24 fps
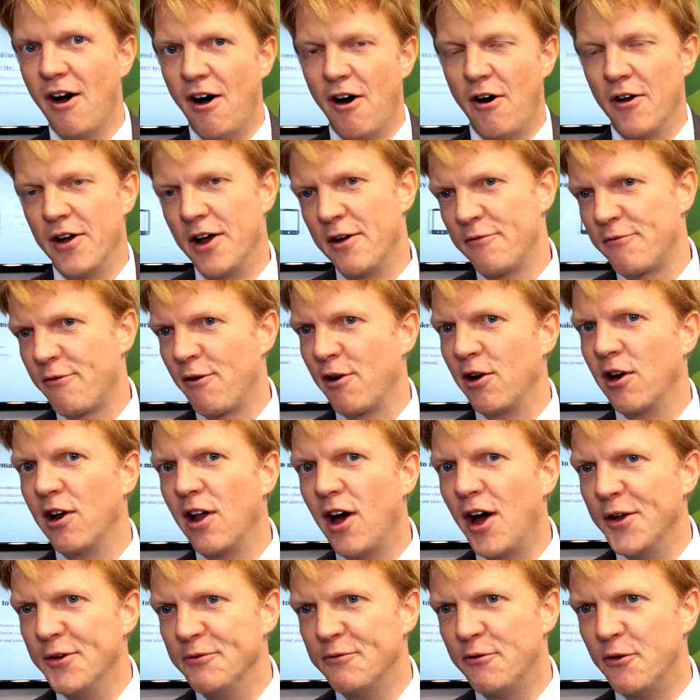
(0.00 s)
on a
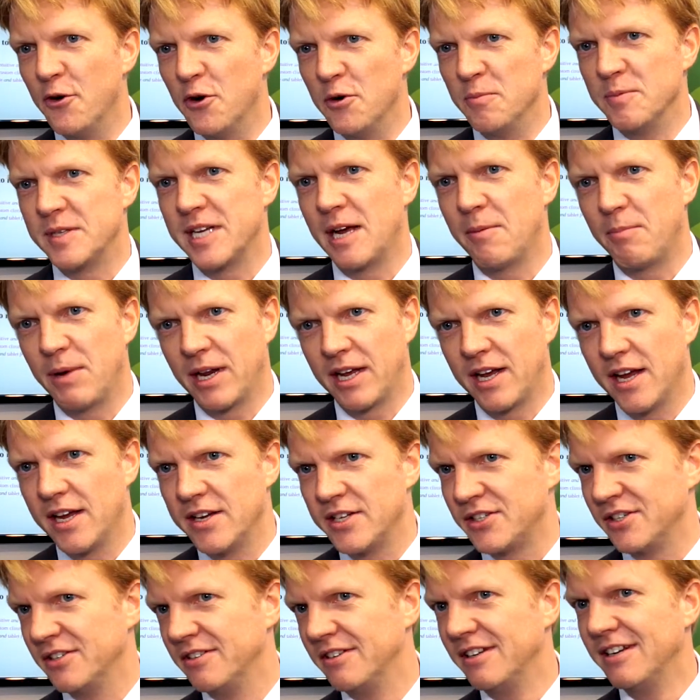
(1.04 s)
frontline forms
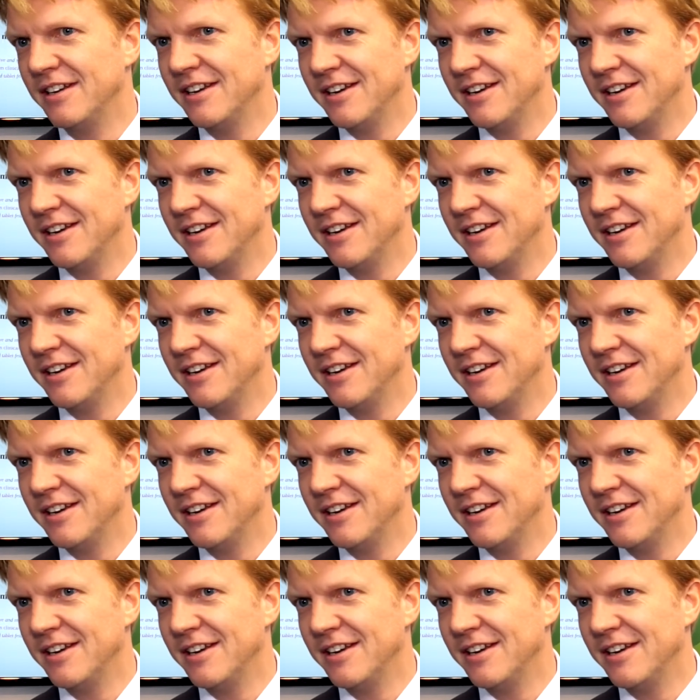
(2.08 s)
application.